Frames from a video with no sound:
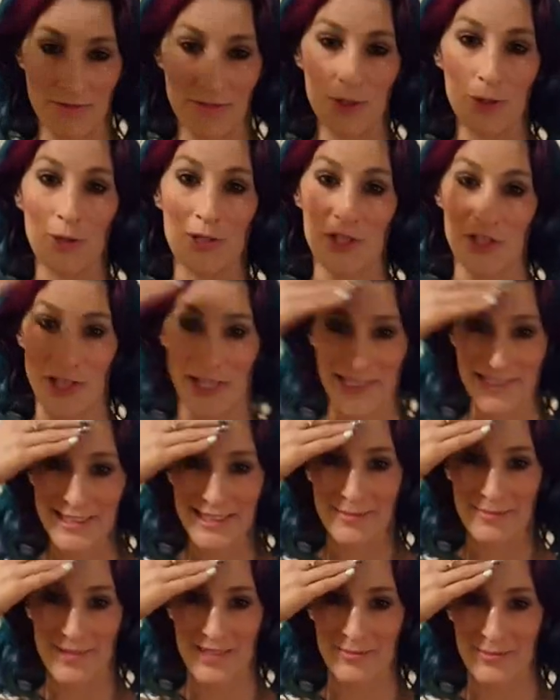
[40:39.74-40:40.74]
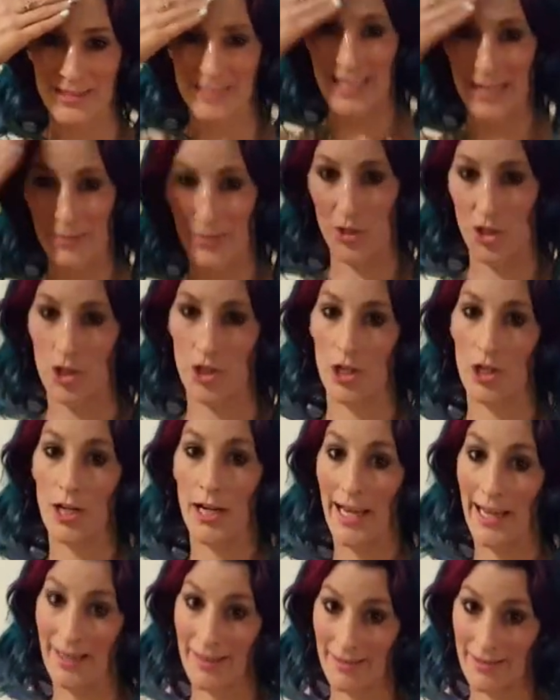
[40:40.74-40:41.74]
fluish-like symptoms, temperature,
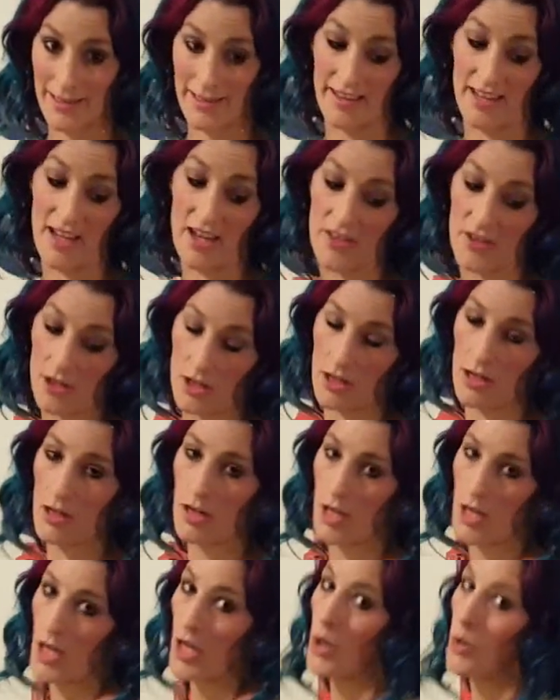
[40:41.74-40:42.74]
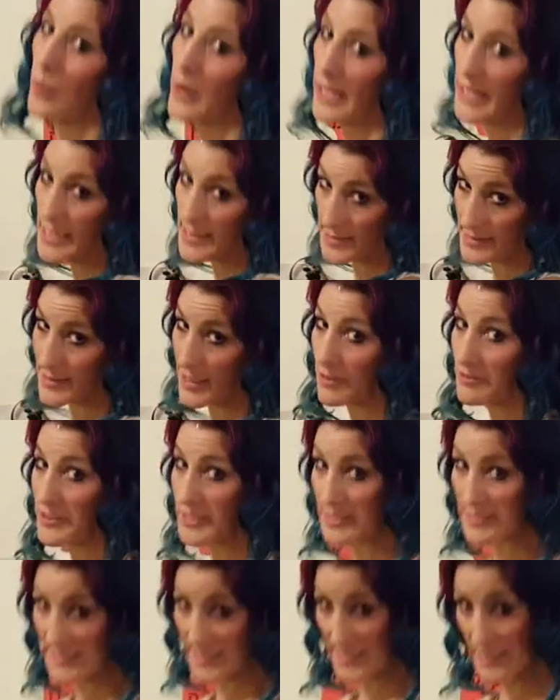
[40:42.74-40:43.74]
and the other way that stuff
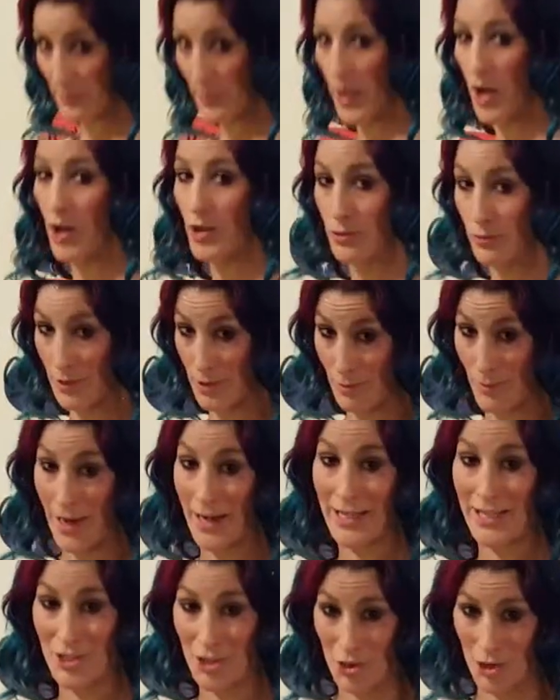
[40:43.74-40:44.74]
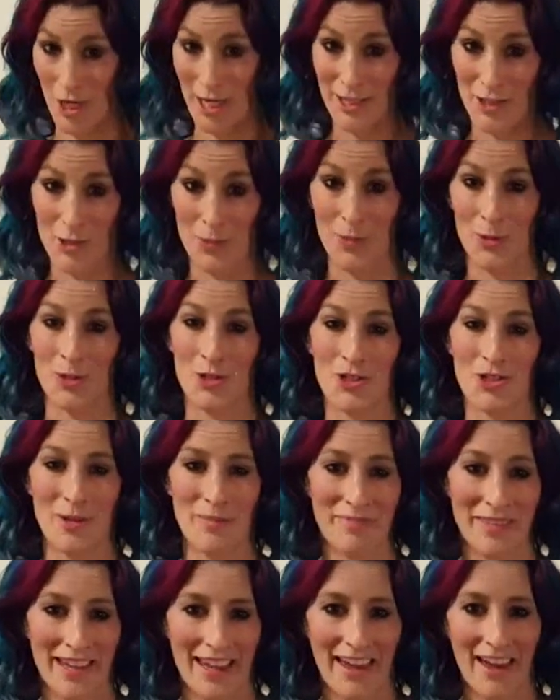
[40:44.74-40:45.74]
gets expelled when the body is trying to push
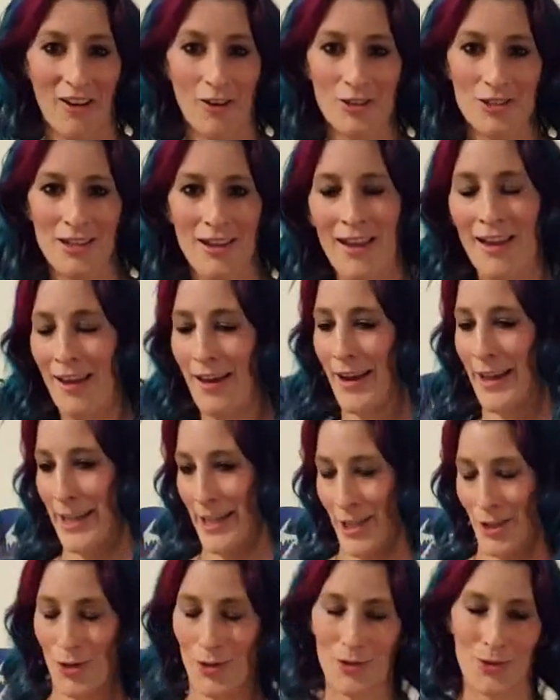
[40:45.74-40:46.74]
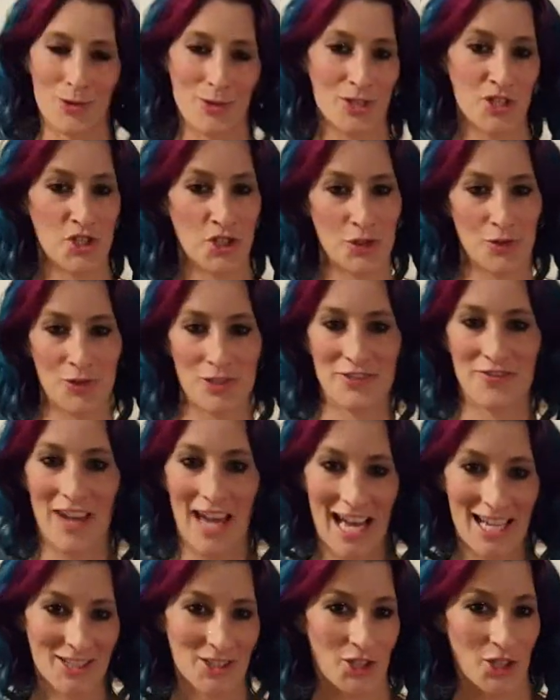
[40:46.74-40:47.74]
something out. I didn't go through a juice
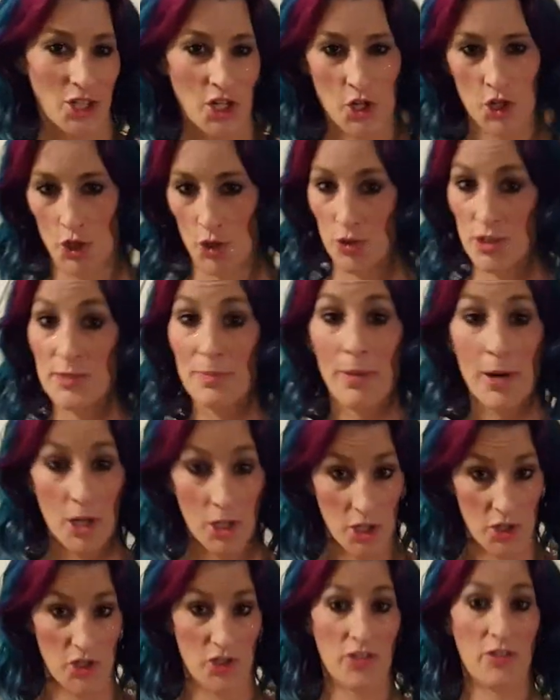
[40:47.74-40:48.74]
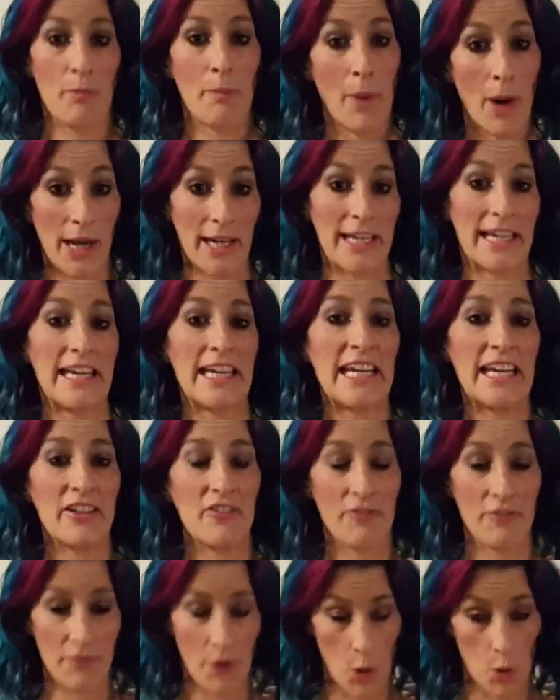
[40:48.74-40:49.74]
fast or a juice purge. The body
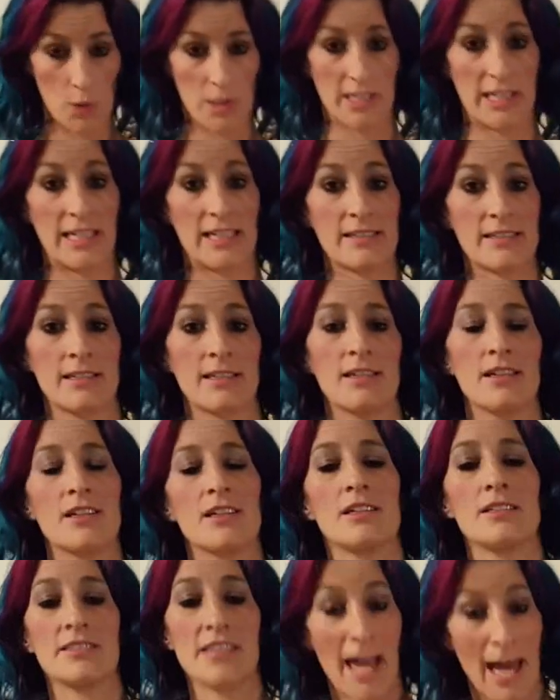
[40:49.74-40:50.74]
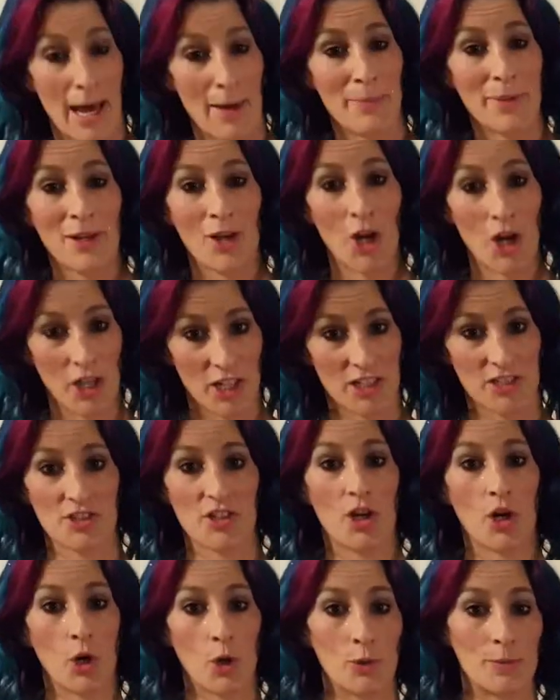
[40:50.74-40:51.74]
invoked it to happen on
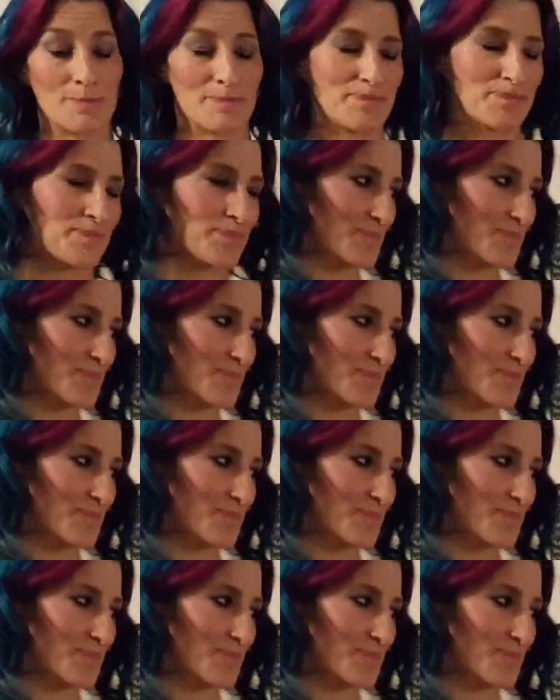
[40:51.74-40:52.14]
its own.